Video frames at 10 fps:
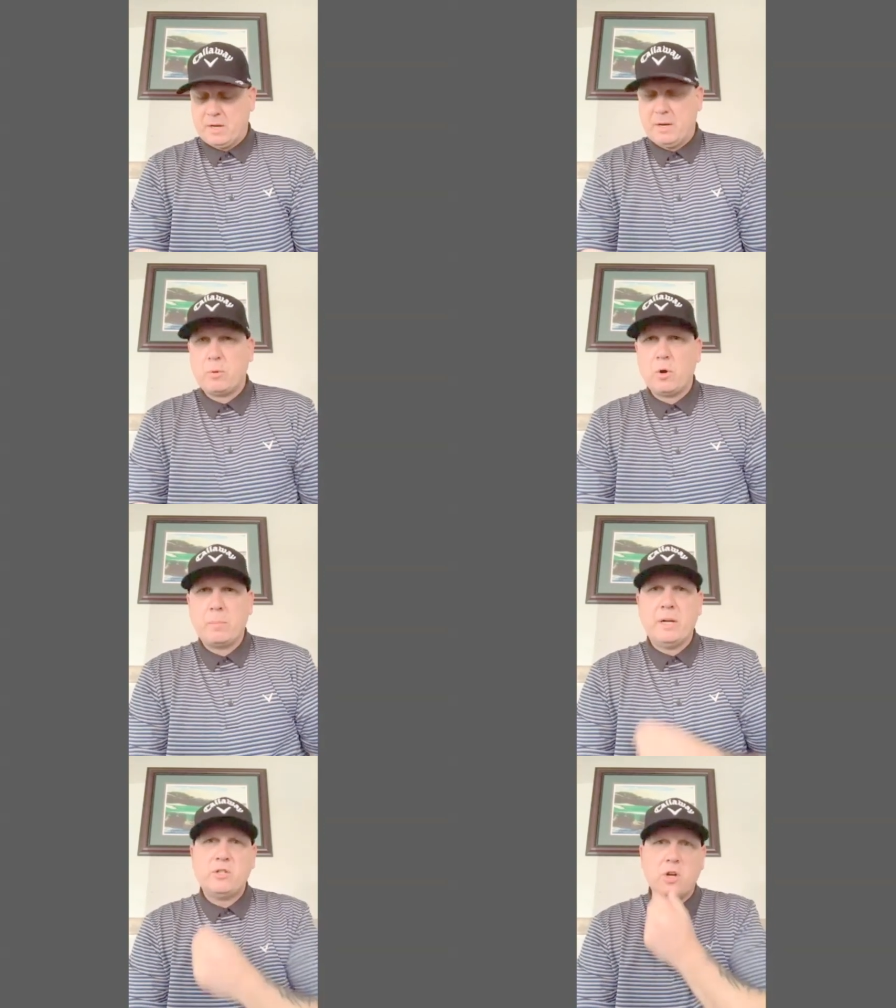I broke
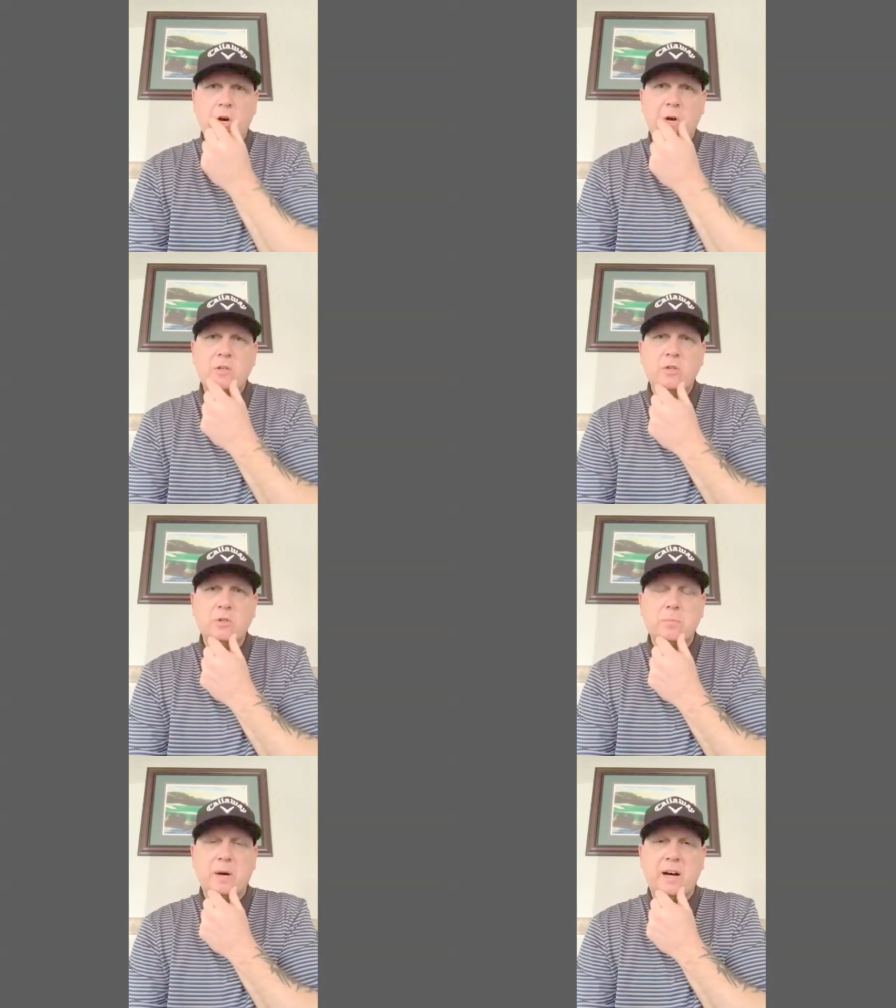my jaw in 2
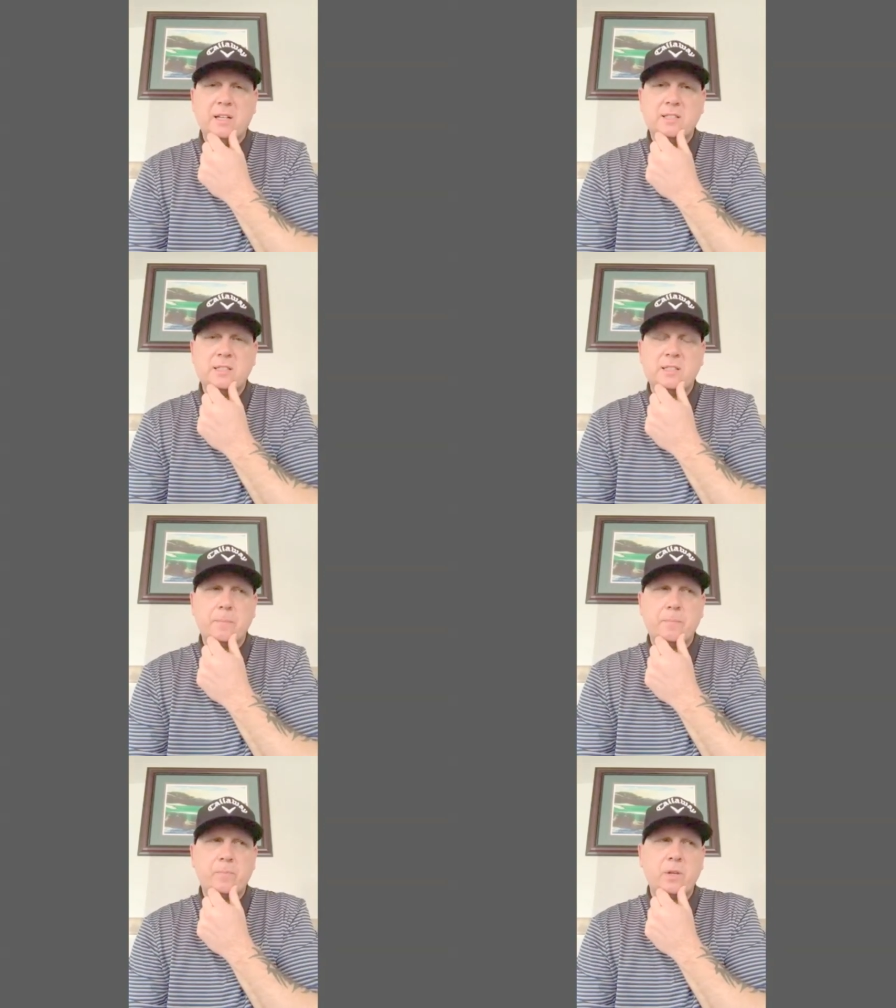spots
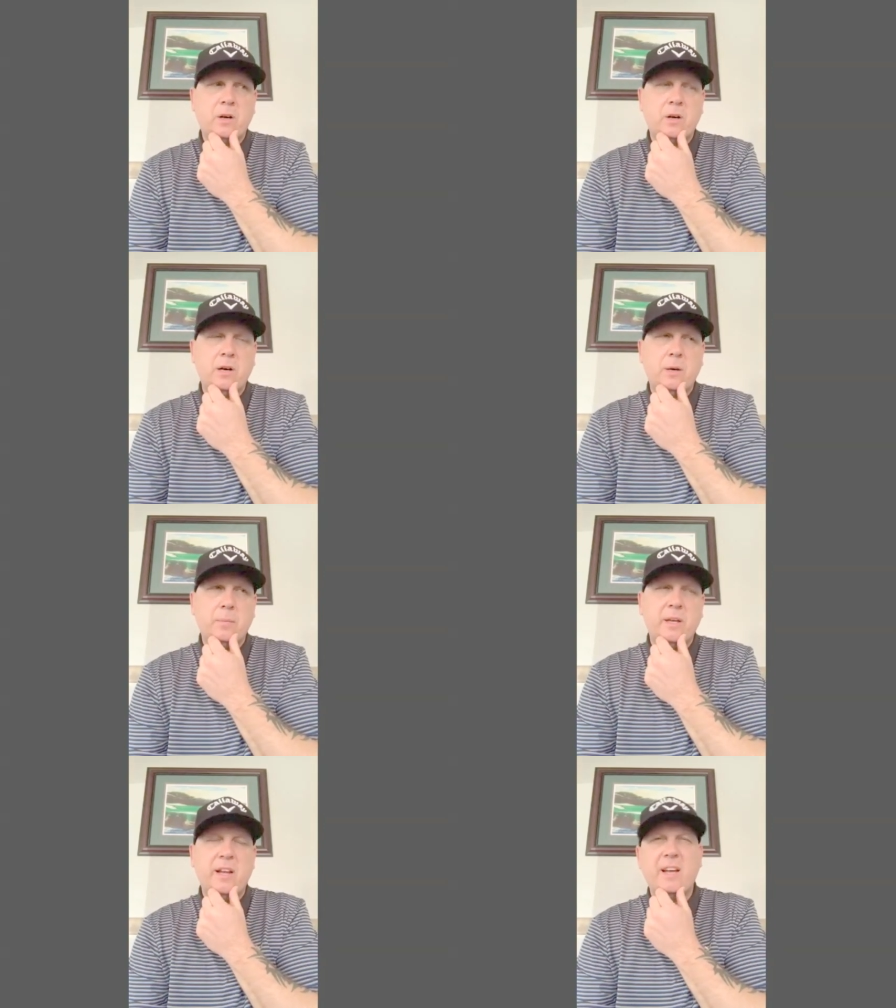
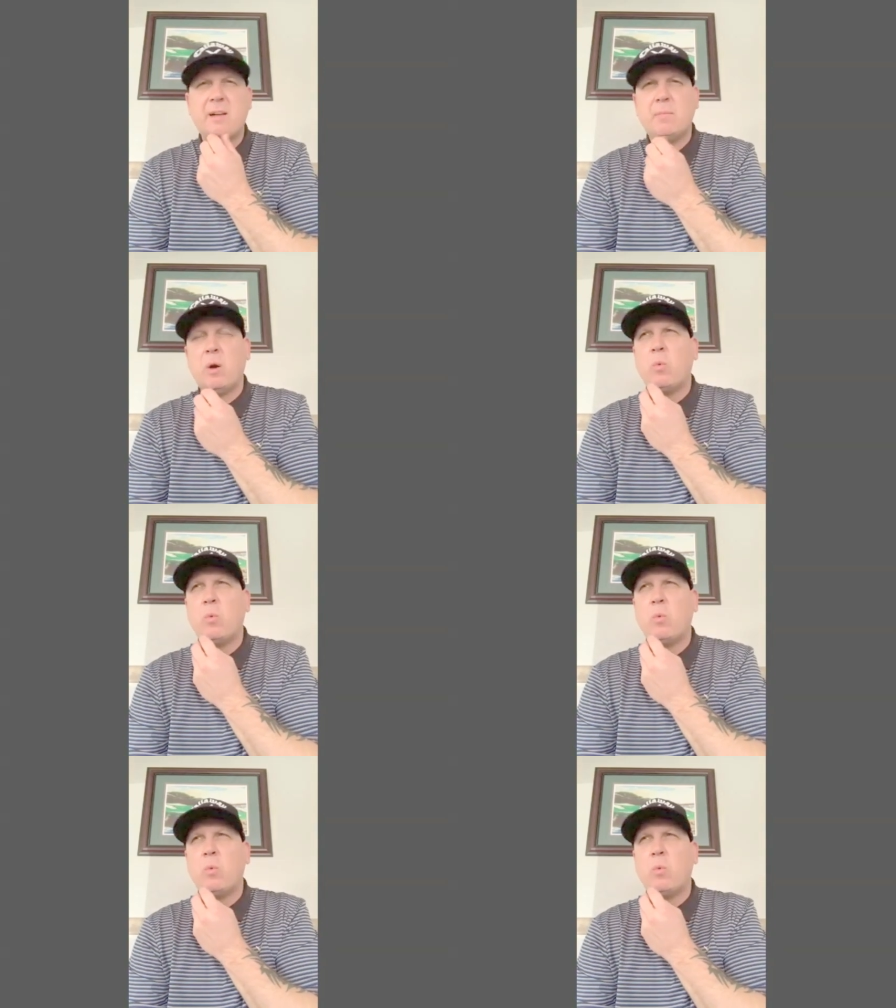and had to have my